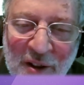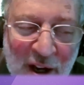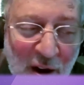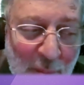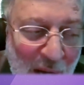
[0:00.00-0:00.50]
All
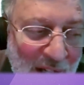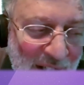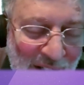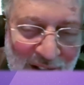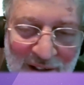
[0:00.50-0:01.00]
that
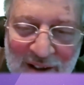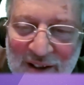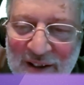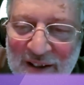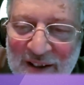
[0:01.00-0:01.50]
harmonica
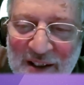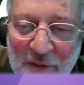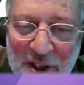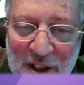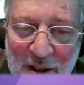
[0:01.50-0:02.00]

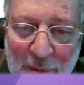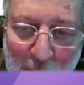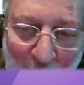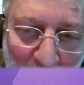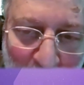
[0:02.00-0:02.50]
stuff that you hear,
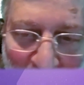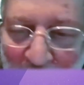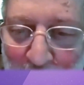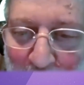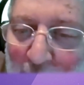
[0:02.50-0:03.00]
bum,
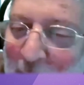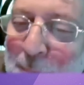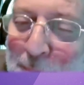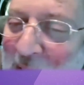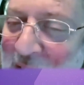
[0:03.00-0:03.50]
ba-dum, bum,
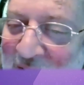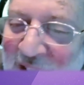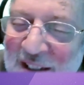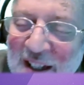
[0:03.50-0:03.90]
bum, bum,